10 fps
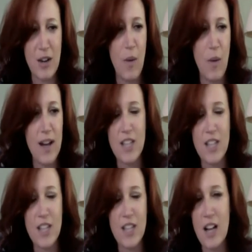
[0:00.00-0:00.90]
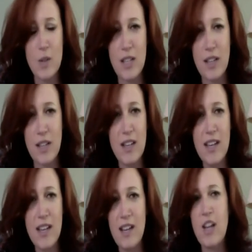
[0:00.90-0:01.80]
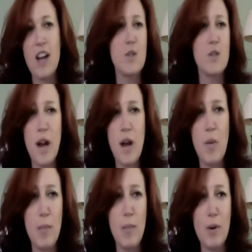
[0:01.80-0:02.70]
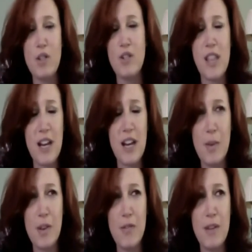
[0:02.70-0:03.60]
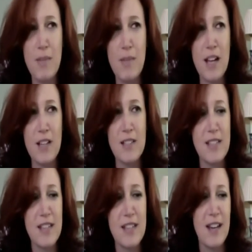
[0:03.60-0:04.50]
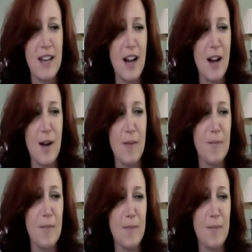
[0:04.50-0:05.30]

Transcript: or want to talk to us, a, uh, talk to us one-on-one in person or send a couple of emails, um,